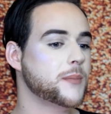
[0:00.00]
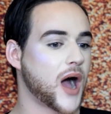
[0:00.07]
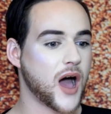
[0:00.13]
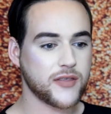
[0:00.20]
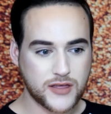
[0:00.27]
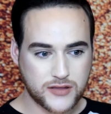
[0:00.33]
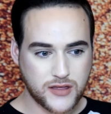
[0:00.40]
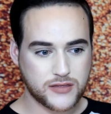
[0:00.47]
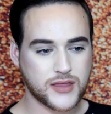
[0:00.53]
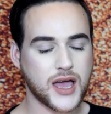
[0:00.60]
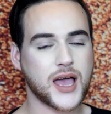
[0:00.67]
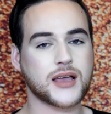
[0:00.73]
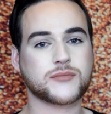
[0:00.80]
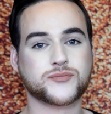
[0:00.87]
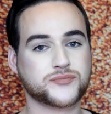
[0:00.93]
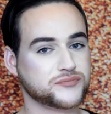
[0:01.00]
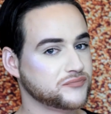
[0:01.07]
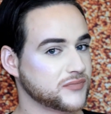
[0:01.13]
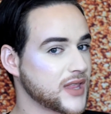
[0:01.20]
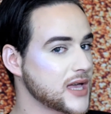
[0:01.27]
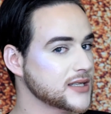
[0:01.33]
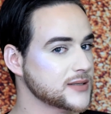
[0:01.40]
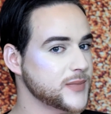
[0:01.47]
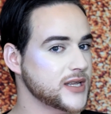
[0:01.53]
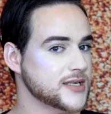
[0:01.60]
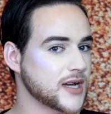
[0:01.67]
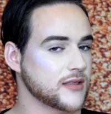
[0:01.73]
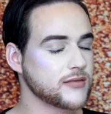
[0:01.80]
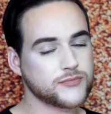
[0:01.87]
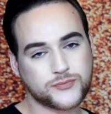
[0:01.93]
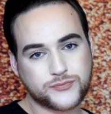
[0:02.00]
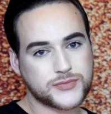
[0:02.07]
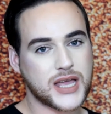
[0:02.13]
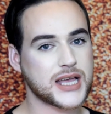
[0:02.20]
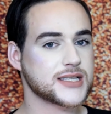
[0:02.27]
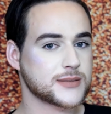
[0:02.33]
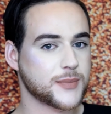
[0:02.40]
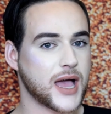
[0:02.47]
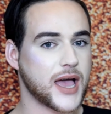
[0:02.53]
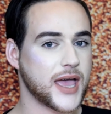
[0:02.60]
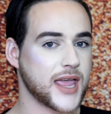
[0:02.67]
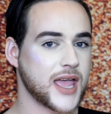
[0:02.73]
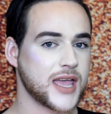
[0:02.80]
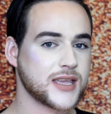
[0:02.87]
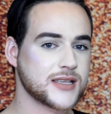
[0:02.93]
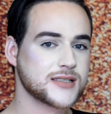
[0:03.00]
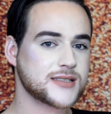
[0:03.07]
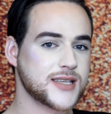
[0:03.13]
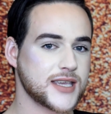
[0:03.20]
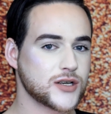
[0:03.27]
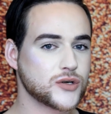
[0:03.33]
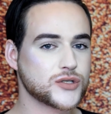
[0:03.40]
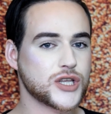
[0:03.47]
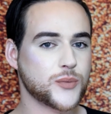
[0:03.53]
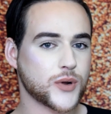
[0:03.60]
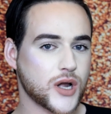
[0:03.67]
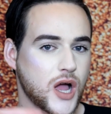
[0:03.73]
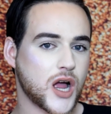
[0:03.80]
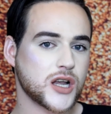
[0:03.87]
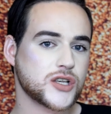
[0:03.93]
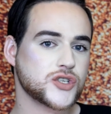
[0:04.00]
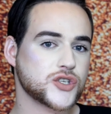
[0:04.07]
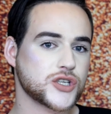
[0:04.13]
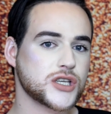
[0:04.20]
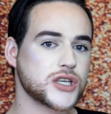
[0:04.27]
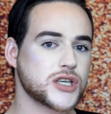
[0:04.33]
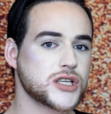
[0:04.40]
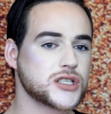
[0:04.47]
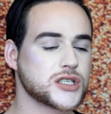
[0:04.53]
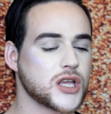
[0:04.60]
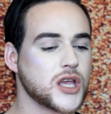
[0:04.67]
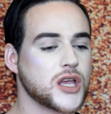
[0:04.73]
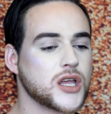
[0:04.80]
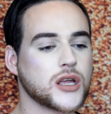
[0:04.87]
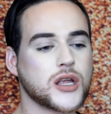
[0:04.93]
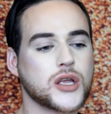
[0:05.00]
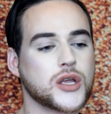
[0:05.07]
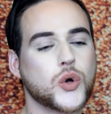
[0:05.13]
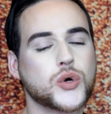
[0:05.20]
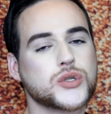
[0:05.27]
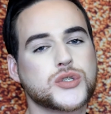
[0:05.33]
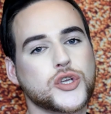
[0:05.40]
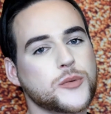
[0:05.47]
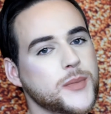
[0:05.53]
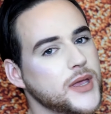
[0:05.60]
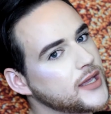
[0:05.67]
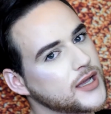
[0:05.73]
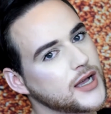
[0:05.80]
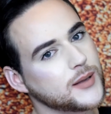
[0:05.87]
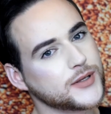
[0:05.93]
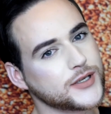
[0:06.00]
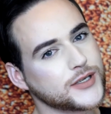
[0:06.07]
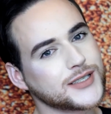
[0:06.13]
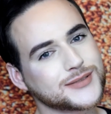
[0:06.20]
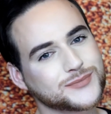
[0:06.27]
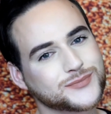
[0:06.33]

other than that, that's me done. That's my 0 to 100 go-to makeup look.